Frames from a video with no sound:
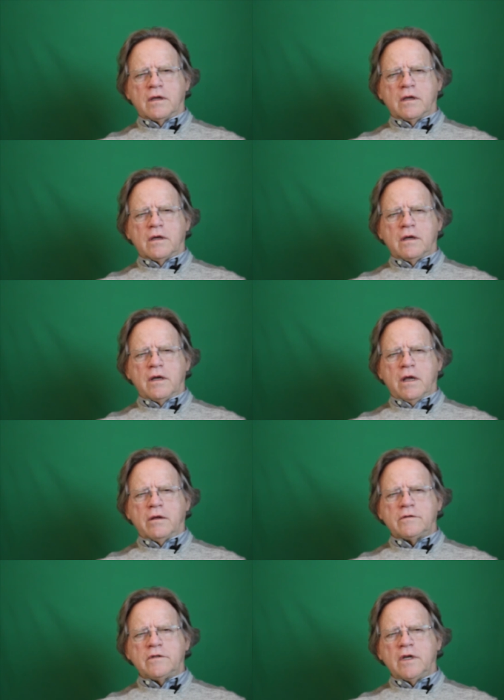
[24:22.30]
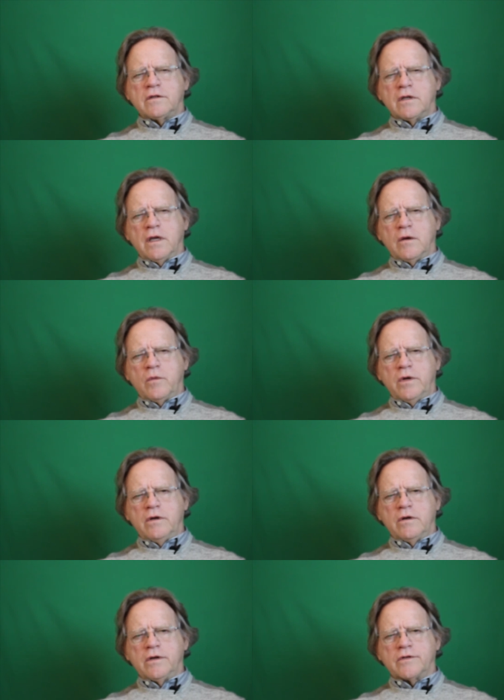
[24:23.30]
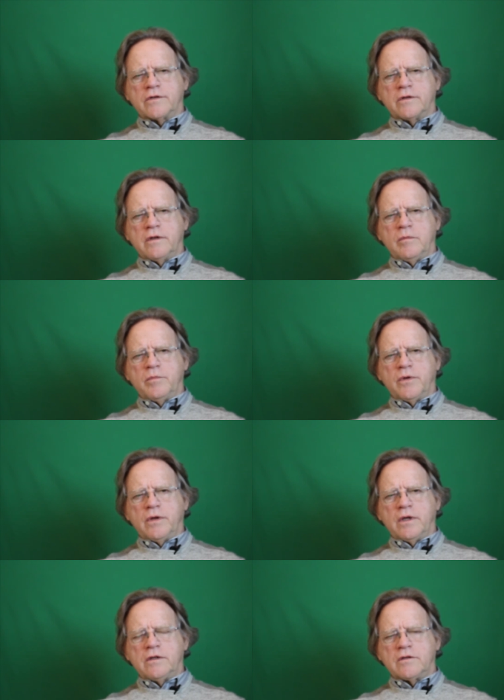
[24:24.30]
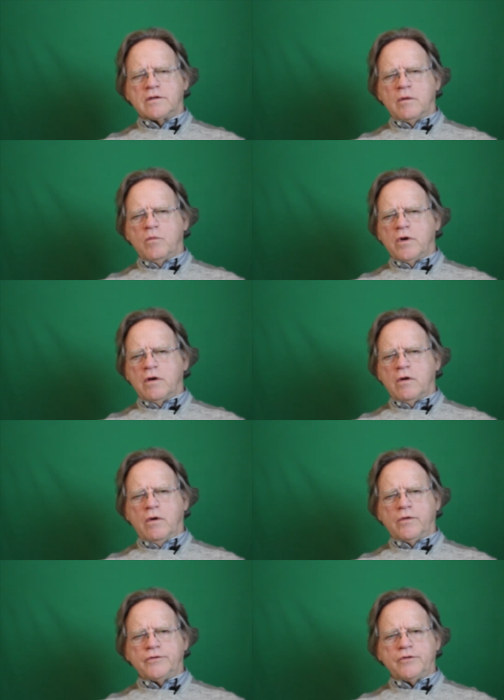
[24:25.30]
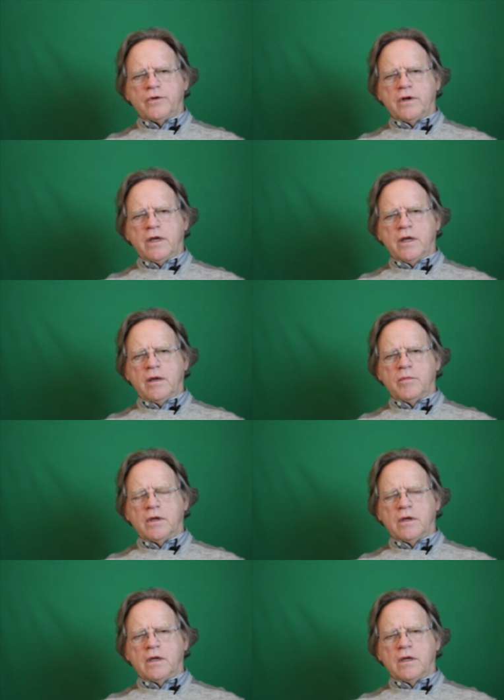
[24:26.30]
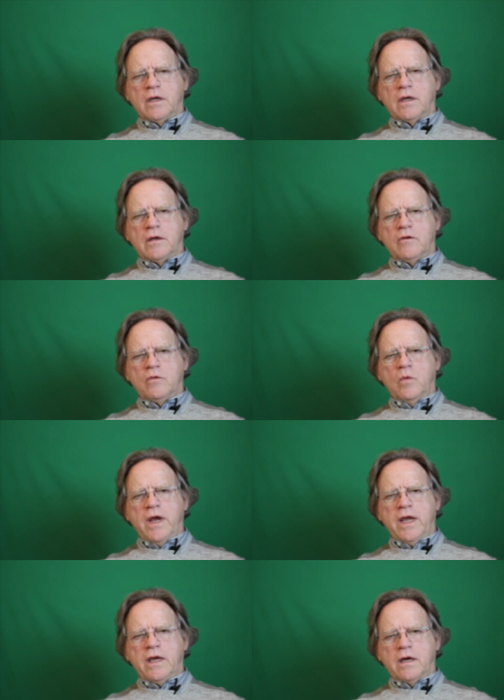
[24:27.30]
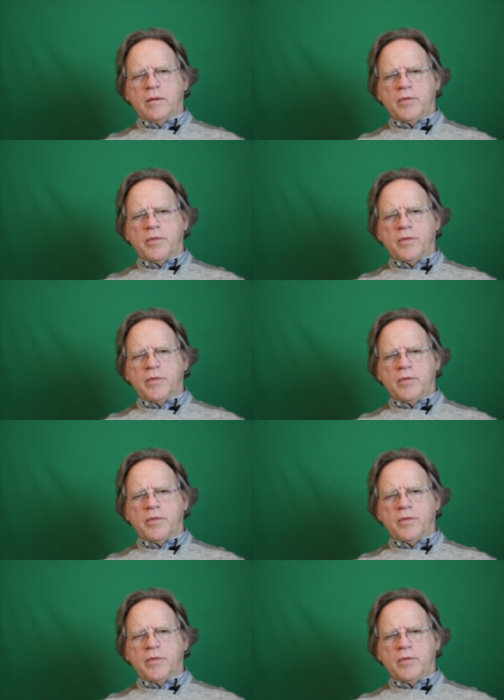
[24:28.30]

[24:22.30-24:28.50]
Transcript: Now, just like when you're asleep and someone calls your name and you wake up,